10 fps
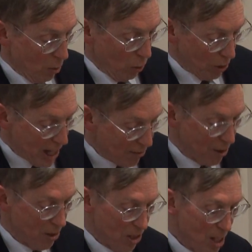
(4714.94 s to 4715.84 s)
will
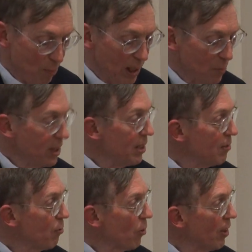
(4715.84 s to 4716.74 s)
never simply
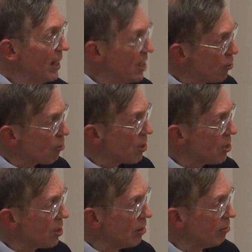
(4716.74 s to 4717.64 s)
be for the
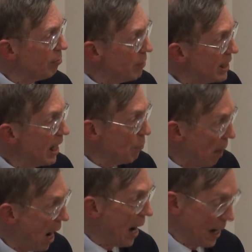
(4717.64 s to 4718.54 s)
interests of me and
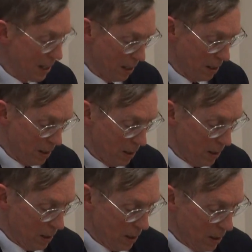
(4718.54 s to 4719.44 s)
mine.
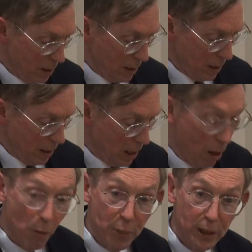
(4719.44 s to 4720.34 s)

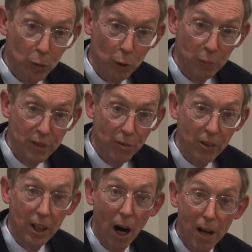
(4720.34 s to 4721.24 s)
Our appeal will be for
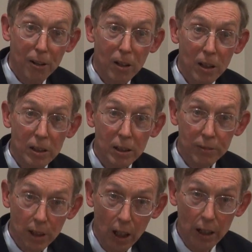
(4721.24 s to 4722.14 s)
the honor
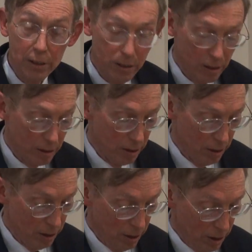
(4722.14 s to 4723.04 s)
of God,
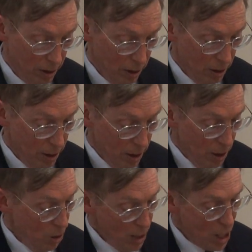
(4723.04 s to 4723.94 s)

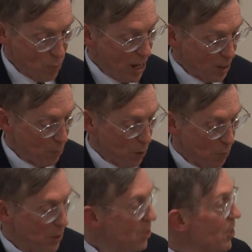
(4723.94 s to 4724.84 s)
who has better
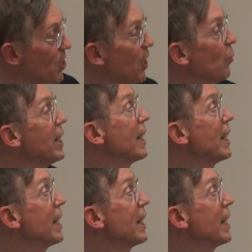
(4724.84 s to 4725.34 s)
purposes than we